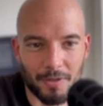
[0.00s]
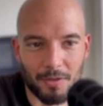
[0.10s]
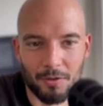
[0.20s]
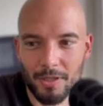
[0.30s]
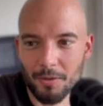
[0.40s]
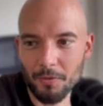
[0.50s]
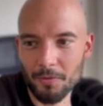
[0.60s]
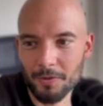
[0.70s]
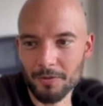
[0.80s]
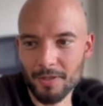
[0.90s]
And how can we
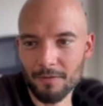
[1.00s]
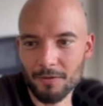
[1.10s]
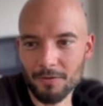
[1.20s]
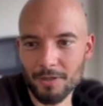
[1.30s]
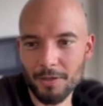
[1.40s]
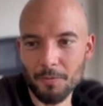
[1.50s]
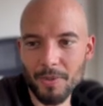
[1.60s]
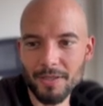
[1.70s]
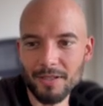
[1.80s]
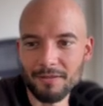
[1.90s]
work together to create a
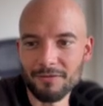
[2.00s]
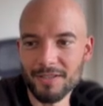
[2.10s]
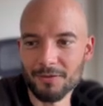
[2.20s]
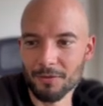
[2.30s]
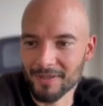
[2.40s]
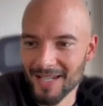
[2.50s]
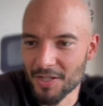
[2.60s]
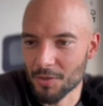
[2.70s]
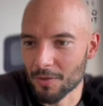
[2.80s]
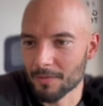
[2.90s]
plan that fits your
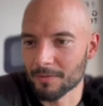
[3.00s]
schedule?